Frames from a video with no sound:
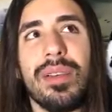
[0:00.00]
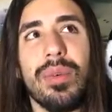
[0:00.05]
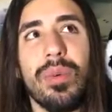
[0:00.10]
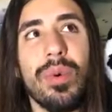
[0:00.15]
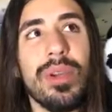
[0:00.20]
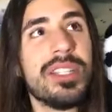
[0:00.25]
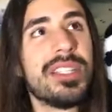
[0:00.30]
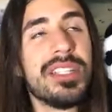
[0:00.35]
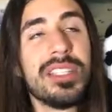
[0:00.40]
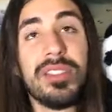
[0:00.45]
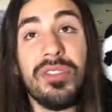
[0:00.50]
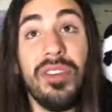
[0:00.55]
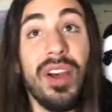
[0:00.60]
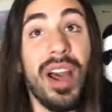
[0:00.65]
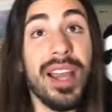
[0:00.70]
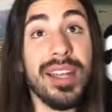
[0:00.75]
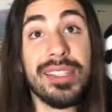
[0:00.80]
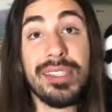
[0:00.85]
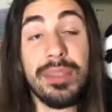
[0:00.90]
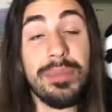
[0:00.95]
which is
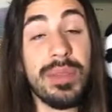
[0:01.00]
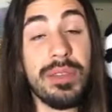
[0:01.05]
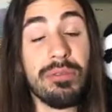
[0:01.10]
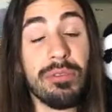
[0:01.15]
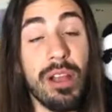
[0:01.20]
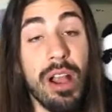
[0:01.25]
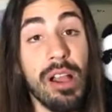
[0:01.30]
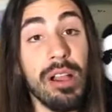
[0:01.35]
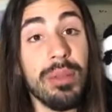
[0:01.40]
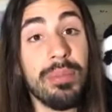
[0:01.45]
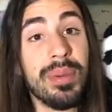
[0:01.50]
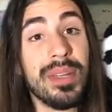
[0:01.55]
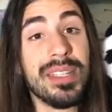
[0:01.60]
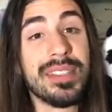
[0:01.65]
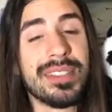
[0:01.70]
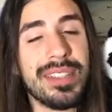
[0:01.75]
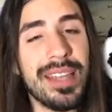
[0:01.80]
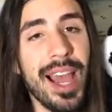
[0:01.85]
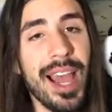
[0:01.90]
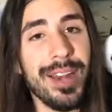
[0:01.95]
fine to be wrong, but
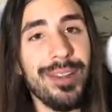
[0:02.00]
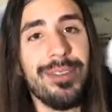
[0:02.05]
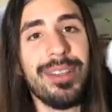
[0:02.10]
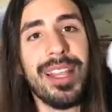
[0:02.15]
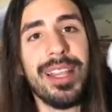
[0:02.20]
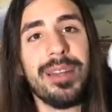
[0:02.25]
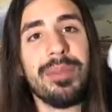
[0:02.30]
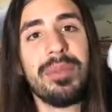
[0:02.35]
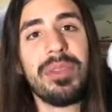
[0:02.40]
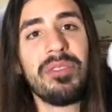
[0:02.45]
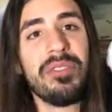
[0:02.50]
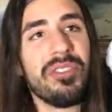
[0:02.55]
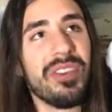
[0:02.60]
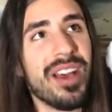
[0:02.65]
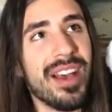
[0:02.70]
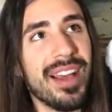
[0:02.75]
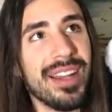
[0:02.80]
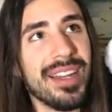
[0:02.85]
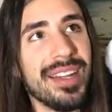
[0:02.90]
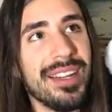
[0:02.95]
it's not okay to be
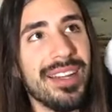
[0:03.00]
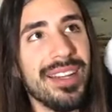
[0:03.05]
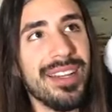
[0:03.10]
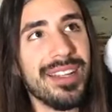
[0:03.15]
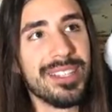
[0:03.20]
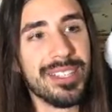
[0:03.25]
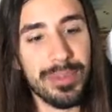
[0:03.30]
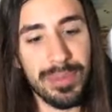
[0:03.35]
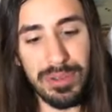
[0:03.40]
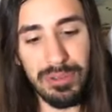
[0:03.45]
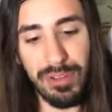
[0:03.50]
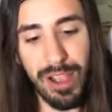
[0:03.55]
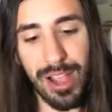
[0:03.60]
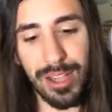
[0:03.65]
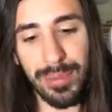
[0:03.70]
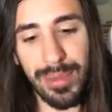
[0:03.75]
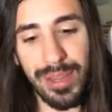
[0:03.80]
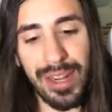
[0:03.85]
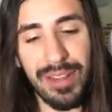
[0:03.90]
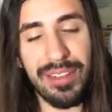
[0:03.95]
fine to be
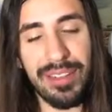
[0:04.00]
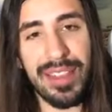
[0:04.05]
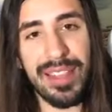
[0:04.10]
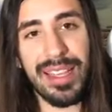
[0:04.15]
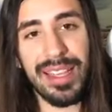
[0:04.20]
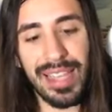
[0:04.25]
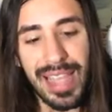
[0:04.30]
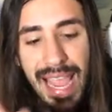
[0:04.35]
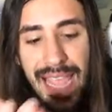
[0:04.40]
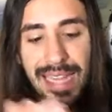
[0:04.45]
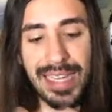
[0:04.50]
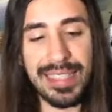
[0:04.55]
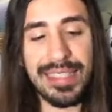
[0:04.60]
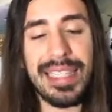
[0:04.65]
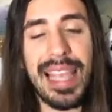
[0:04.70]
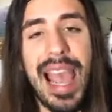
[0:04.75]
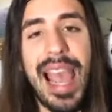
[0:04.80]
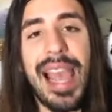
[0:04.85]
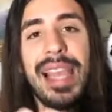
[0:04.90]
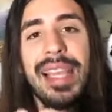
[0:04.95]
wrong about everything and
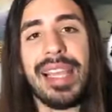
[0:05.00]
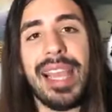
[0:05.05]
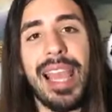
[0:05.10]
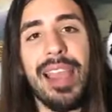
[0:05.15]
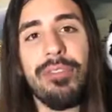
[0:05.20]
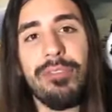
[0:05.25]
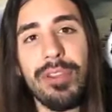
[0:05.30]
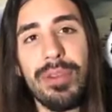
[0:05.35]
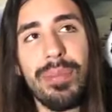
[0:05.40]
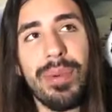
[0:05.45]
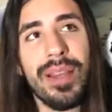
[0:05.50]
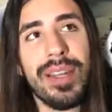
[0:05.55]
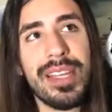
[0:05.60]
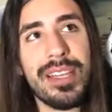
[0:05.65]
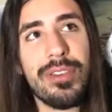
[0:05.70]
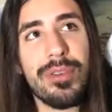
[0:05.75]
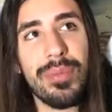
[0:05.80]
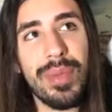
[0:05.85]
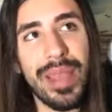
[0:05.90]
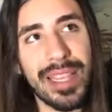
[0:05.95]
attack
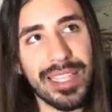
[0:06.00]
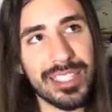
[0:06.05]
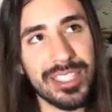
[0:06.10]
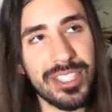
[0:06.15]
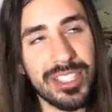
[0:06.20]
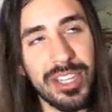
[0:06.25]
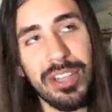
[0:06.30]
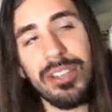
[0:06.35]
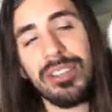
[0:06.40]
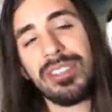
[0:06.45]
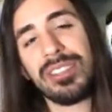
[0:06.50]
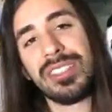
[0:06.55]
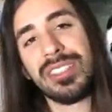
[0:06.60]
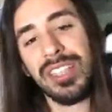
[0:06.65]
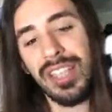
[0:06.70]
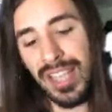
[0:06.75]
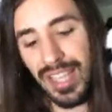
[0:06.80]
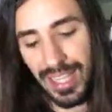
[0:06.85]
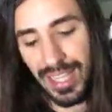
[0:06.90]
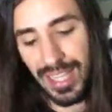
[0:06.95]
everybody who makes jokes,